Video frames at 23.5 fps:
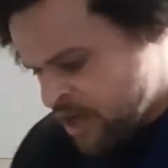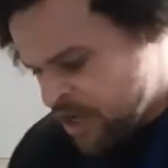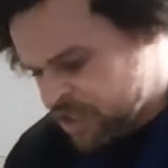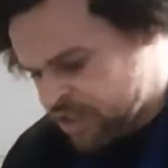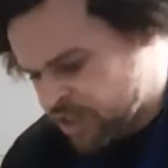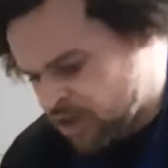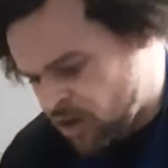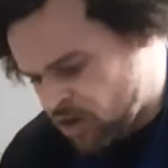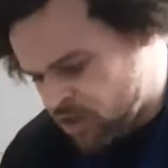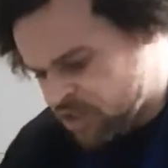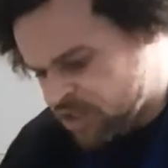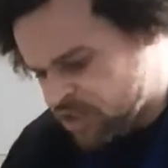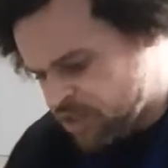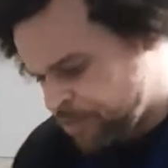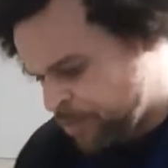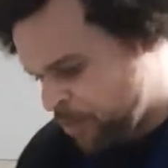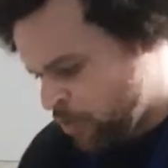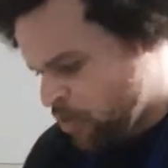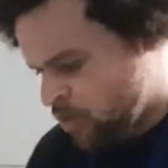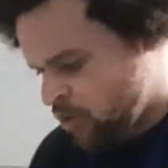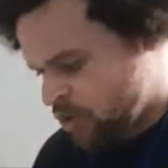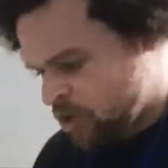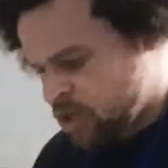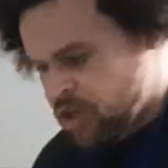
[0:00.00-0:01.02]
So onto the
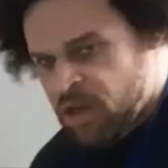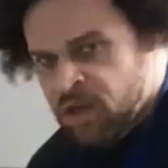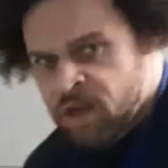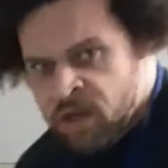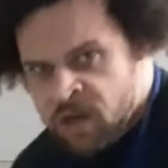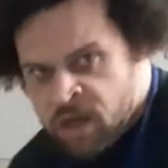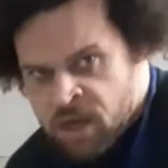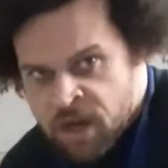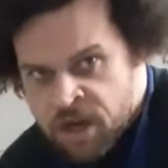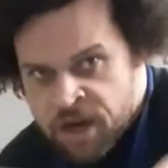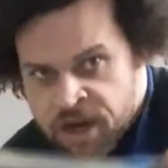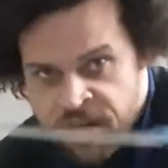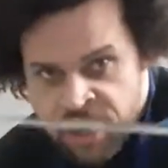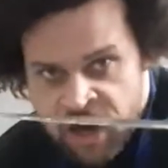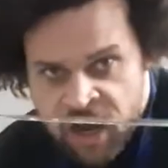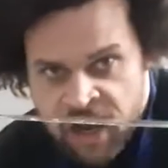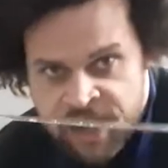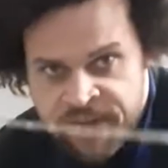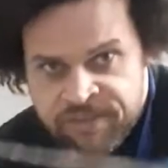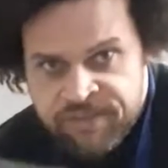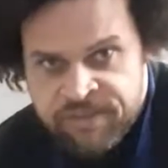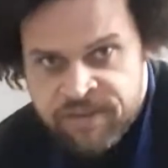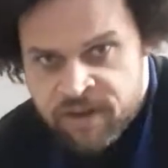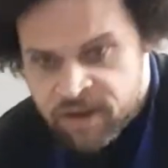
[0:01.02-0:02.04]
board,
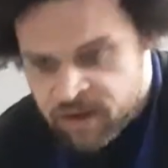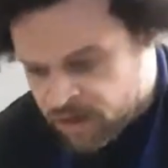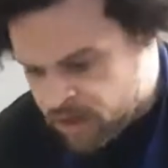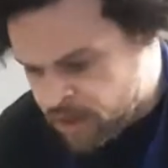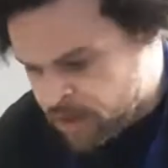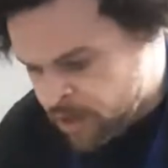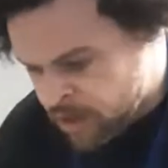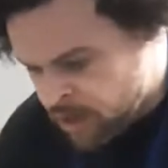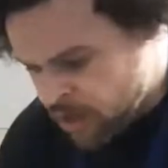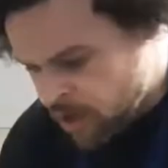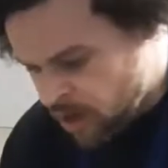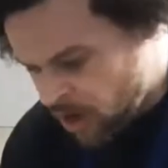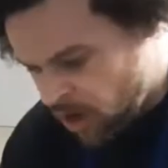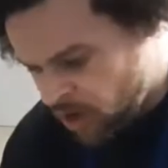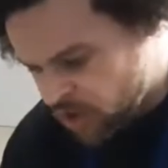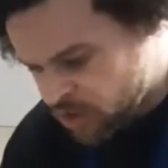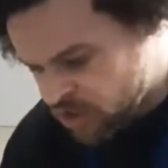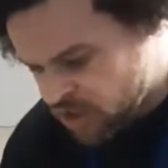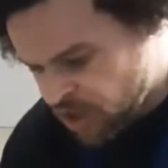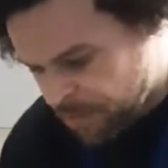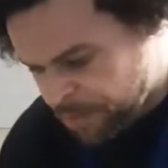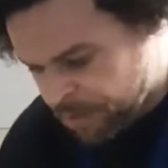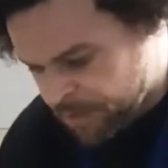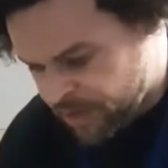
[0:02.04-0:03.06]
knife on
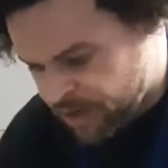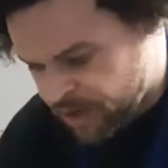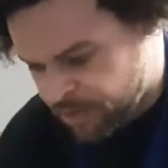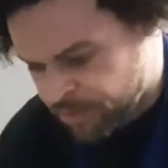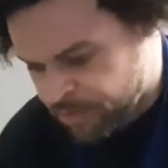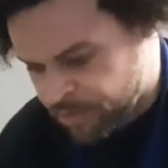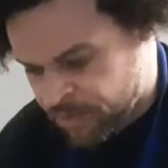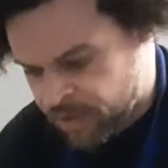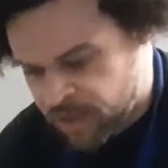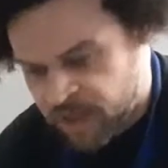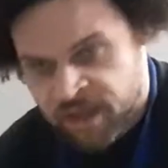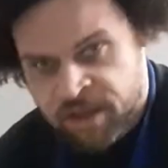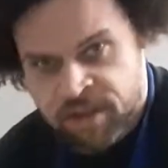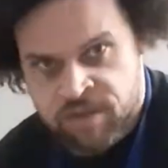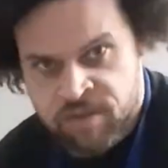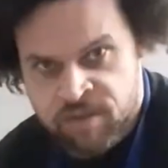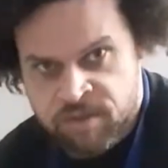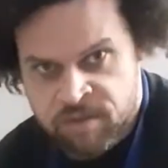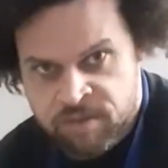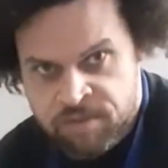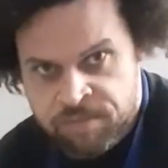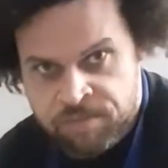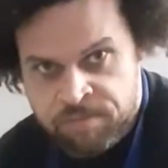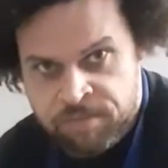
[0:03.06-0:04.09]
top of the
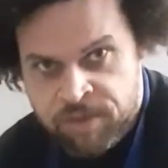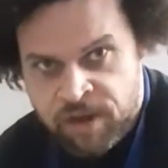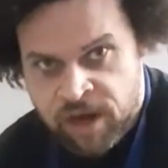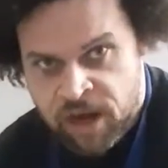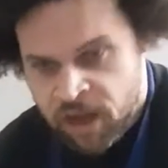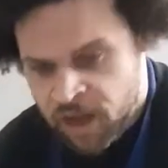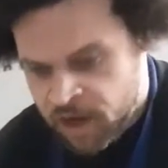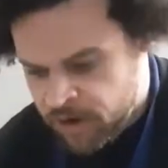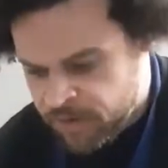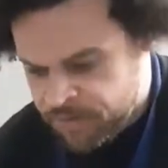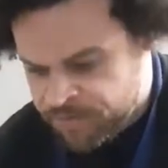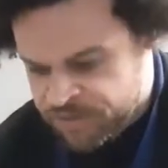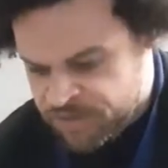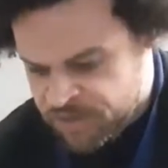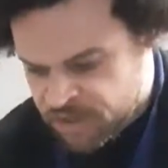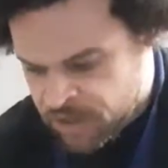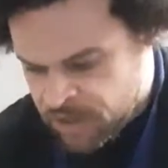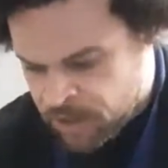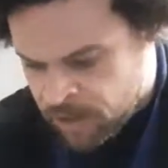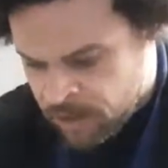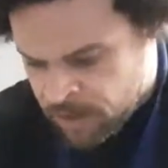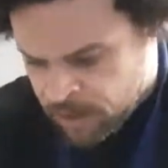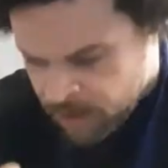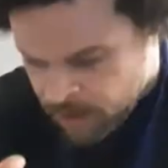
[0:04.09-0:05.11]
cloves,
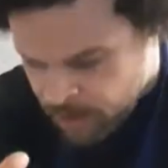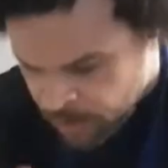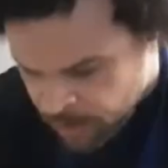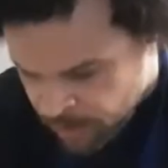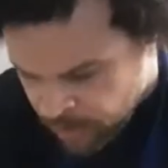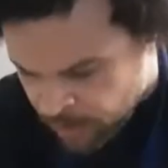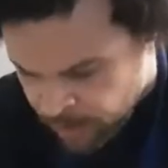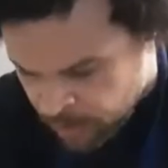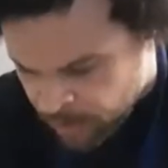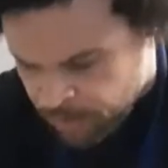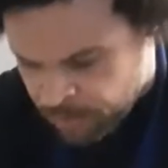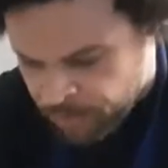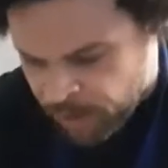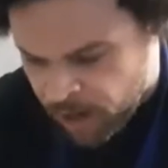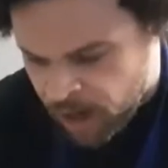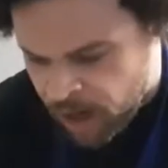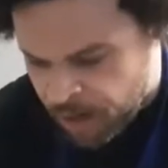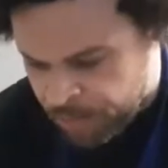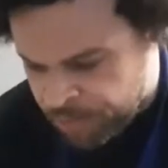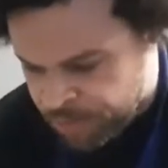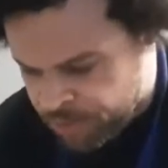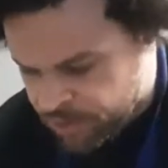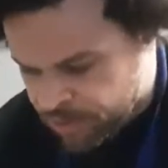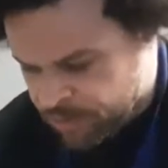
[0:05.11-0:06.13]

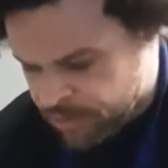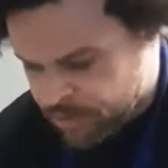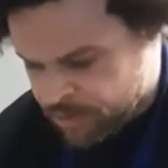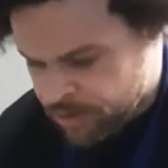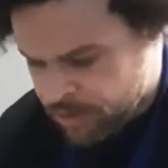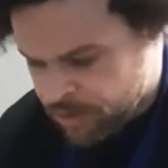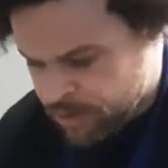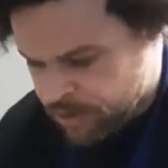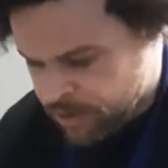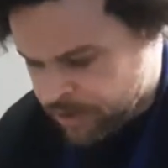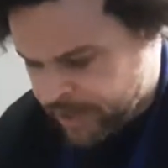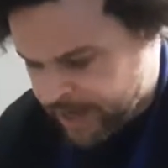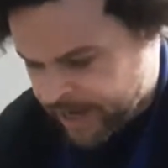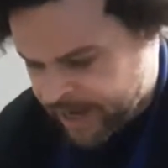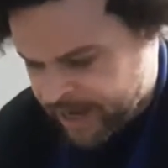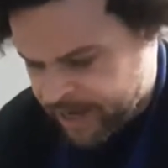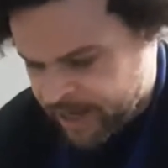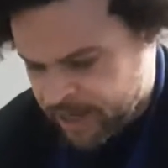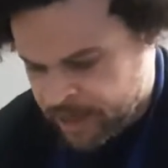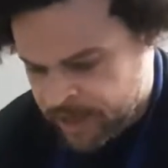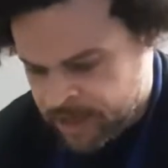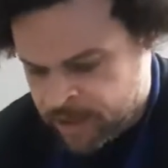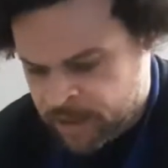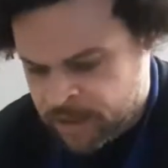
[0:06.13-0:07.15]
pop,
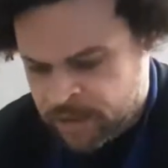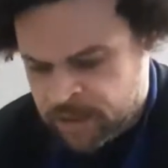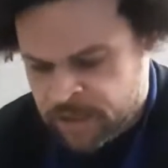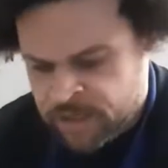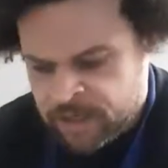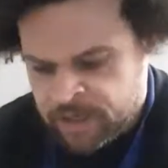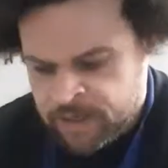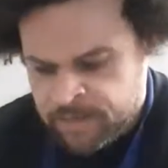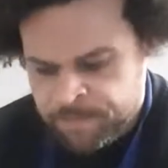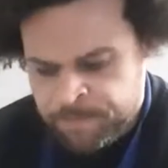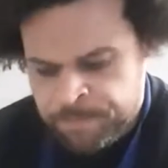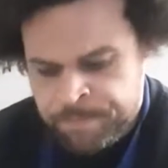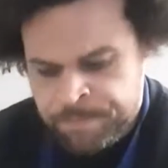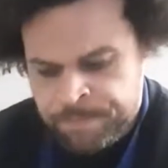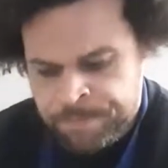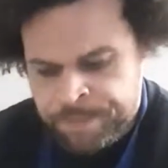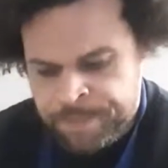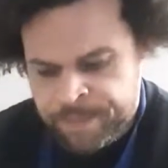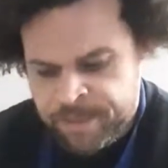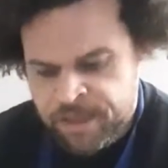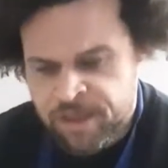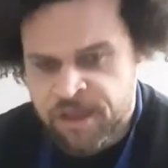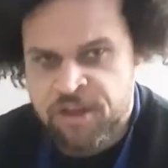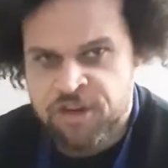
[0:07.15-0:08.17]
okay?
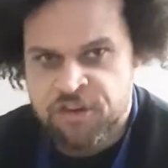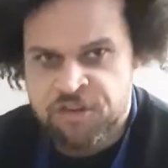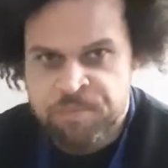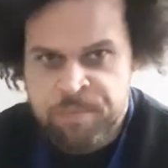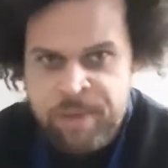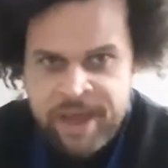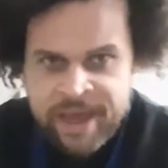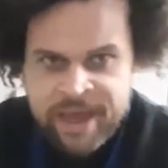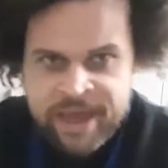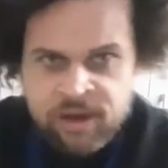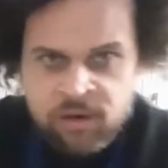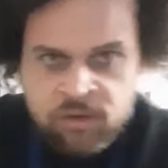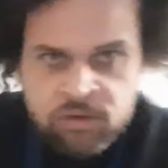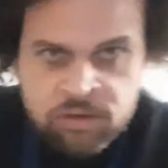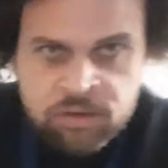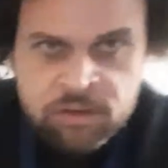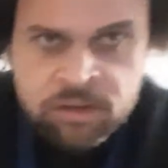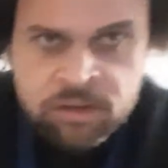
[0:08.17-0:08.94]
You can just peel